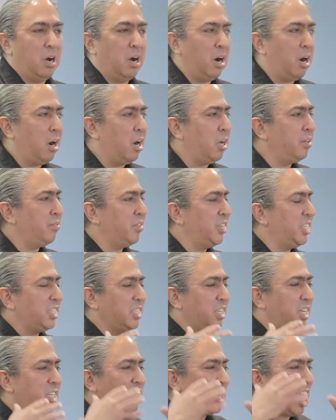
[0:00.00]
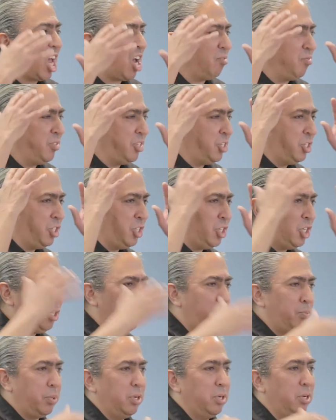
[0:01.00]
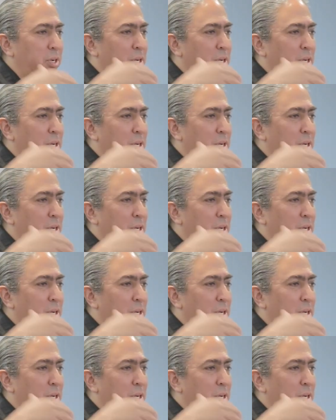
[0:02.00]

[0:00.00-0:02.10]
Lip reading: All of these things have deep,